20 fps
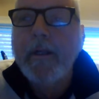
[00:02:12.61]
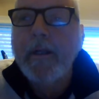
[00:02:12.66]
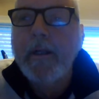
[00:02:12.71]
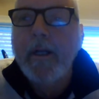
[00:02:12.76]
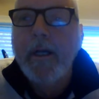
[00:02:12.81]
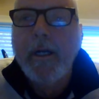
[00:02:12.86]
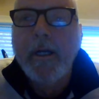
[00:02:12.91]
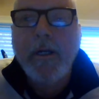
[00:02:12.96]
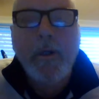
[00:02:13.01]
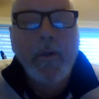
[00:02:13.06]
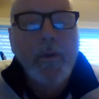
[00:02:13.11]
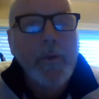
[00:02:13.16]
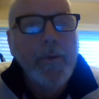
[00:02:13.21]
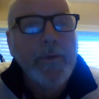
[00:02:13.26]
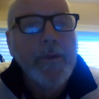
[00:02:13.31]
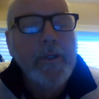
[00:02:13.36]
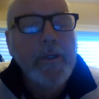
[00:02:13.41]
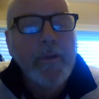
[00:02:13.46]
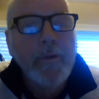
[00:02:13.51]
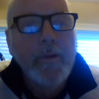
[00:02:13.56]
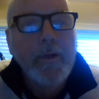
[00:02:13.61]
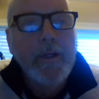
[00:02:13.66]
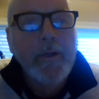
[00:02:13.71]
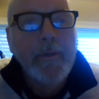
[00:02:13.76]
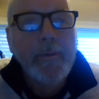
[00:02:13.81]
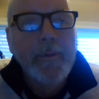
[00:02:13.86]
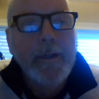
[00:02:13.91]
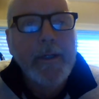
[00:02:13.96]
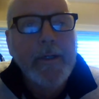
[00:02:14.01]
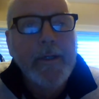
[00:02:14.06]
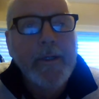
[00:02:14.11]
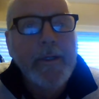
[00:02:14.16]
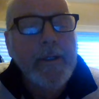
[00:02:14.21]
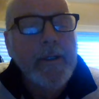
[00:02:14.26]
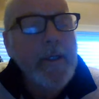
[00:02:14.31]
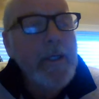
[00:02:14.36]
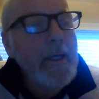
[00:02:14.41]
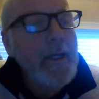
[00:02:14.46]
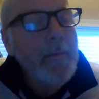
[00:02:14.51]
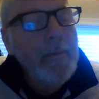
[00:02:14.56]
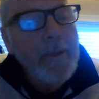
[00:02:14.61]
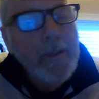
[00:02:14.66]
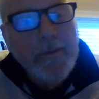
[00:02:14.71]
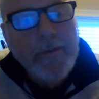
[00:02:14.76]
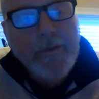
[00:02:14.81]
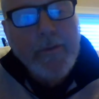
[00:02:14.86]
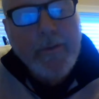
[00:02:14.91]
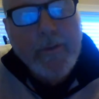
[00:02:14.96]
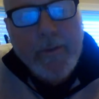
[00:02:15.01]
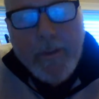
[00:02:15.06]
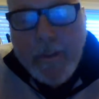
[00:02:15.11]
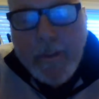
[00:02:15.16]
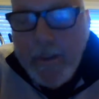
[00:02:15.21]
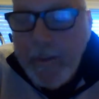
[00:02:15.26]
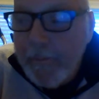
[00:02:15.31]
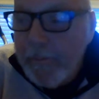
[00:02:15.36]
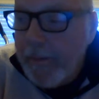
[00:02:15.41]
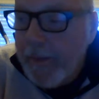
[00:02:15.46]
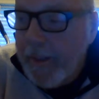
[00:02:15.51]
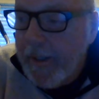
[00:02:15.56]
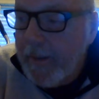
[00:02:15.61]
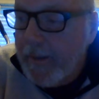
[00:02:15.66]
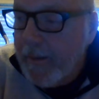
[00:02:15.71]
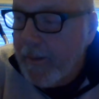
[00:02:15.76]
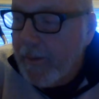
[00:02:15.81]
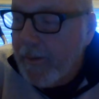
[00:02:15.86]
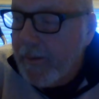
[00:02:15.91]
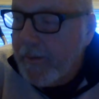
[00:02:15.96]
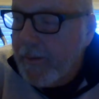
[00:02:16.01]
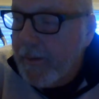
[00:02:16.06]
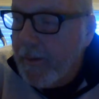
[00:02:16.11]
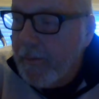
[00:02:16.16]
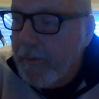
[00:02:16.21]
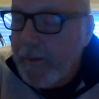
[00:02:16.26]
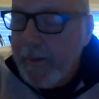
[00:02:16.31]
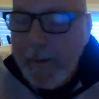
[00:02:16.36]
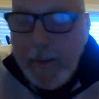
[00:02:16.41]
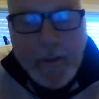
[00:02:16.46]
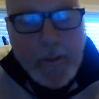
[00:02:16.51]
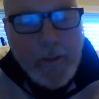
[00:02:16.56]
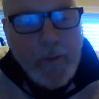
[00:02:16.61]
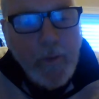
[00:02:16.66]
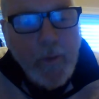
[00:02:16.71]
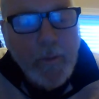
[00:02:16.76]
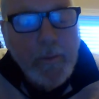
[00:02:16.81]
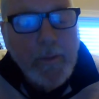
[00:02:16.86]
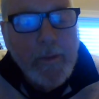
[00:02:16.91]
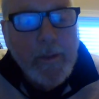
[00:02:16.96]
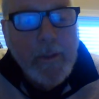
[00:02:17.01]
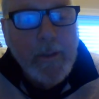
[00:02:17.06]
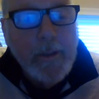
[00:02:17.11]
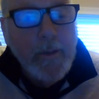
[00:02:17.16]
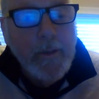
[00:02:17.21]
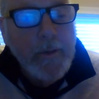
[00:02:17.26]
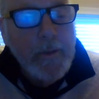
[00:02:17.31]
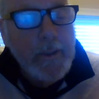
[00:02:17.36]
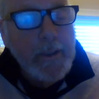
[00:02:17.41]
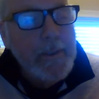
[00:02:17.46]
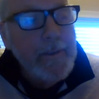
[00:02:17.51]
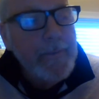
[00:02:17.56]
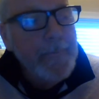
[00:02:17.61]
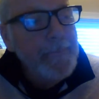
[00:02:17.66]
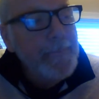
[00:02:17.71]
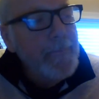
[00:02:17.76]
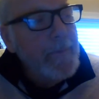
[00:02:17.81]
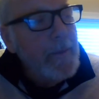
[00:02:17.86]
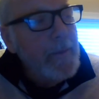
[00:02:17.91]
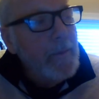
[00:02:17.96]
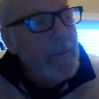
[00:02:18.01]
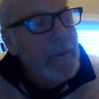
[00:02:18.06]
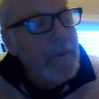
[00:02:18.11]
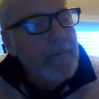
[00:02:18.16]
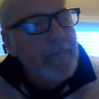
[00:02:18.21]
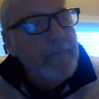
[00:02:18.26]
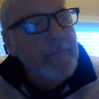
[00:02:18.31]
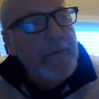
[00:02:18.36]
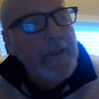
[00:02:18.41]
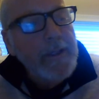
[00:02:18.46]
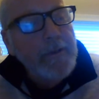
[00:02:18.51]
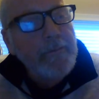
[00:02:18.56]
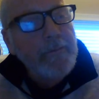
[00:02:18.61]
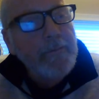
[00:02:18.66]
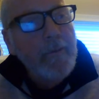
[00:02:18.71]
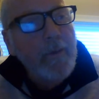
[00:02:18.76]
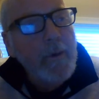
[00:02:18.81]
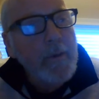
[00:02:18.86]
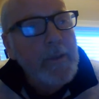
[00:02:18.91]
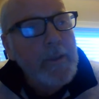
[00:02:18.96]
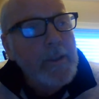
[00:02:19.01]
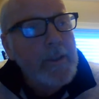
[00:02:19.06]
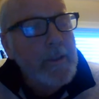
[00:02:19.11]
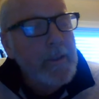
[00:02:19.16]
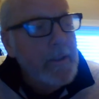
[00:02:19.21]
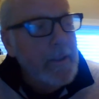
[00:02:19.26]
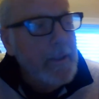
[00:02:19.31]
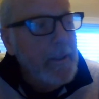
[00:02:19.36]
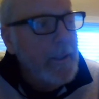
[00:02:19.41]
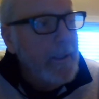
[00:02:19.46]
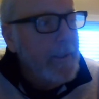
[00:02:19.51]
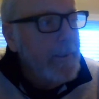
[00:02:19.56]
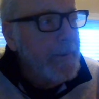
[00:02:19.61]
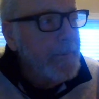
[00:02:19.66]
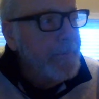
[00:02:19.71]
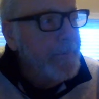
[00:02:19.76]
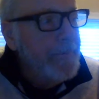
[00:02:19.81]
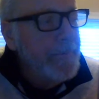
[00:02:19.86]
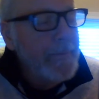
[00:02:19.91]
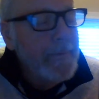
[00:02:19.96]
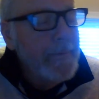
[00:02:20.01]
A lot of cool things transpired. But I was just sitting in prayer, and the Lord said, I want you to go to Normal, Illinois. Well, fast forward it to today.